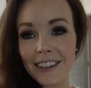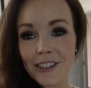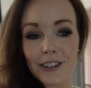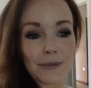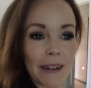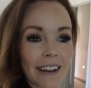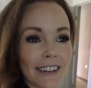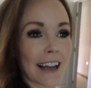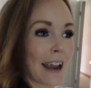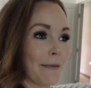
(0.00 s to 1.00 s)
It should just be a
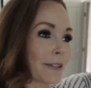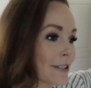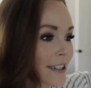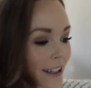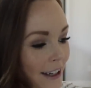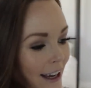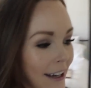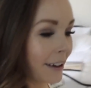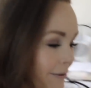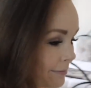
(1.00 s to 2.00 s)
good time. We're just gonna
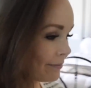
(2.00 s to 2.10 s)
kind of